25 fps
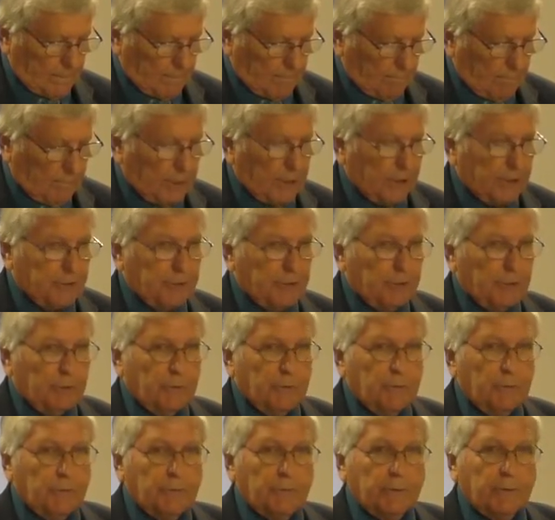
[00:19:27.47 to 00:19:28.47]
But it's
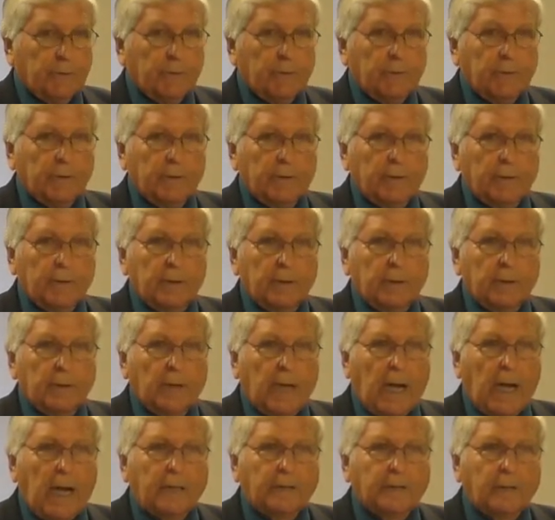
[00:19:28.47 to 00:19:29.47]
through
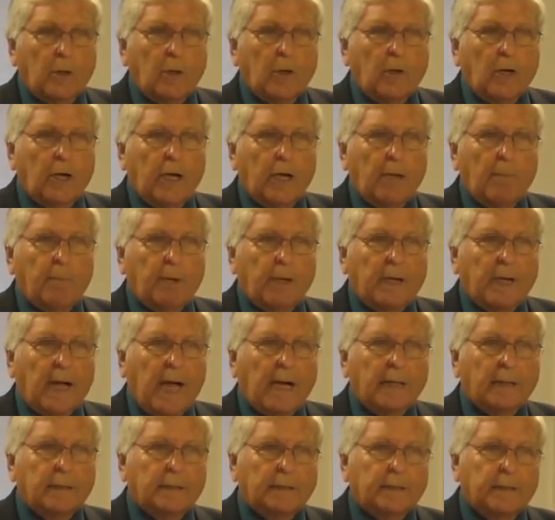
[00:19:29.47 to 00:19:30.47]
God's only
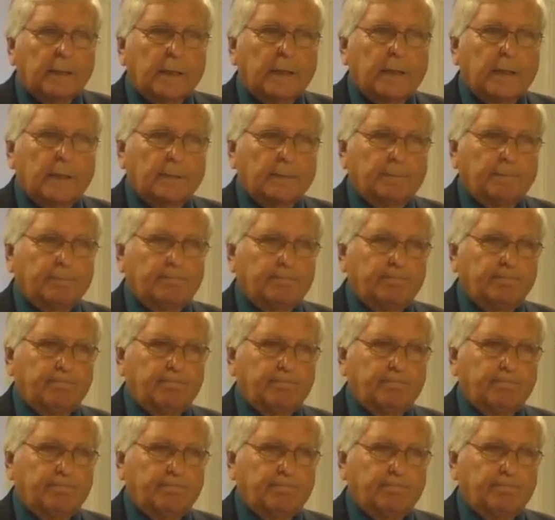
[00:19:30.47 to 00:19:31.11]
begotten Son,